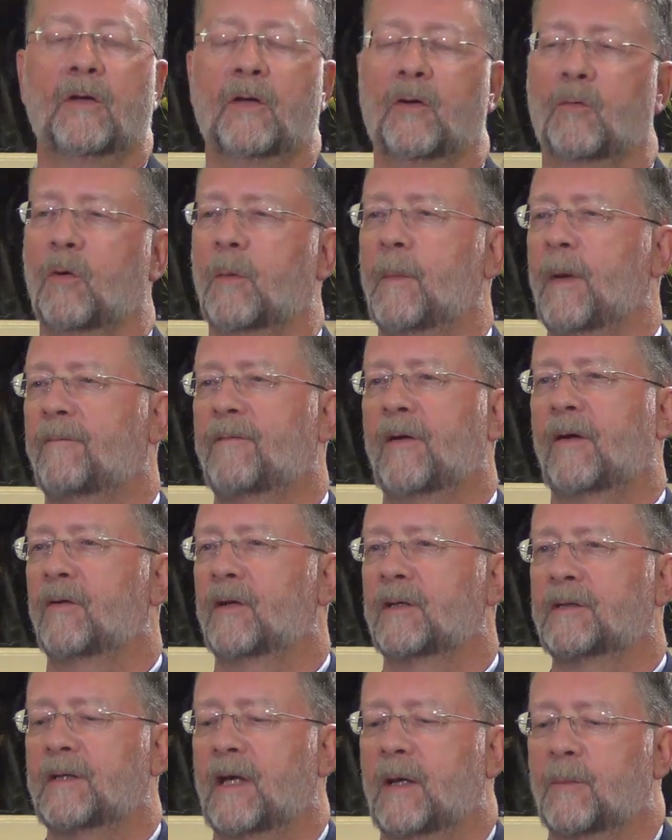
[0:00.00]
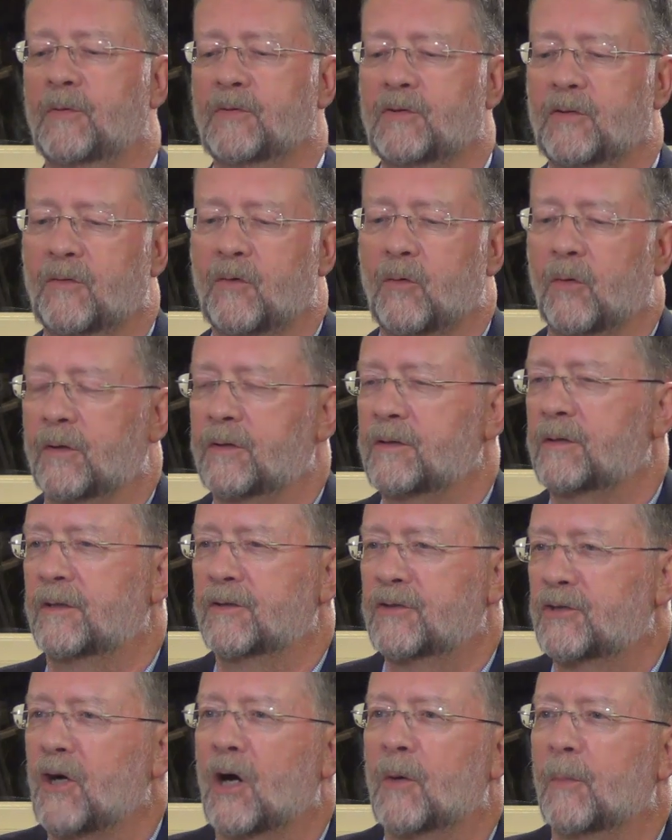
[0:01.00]
you know, one of my favorite examples, of course,
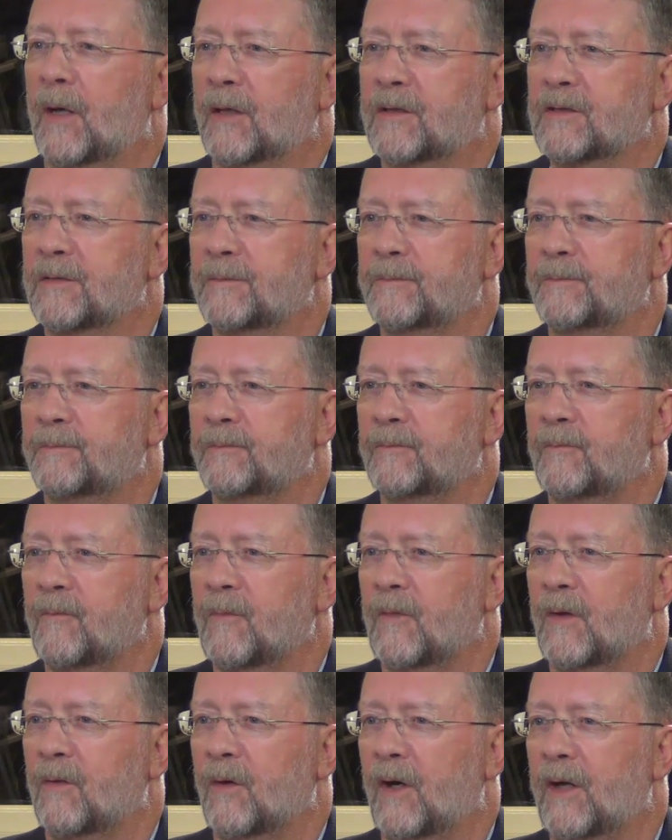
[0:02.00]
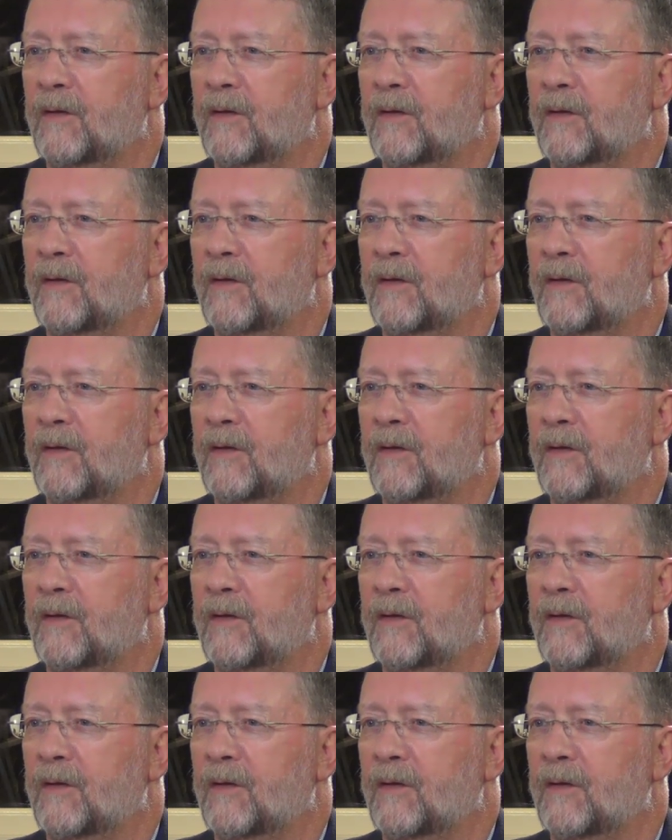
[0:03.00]
is Starbucks. Yeah.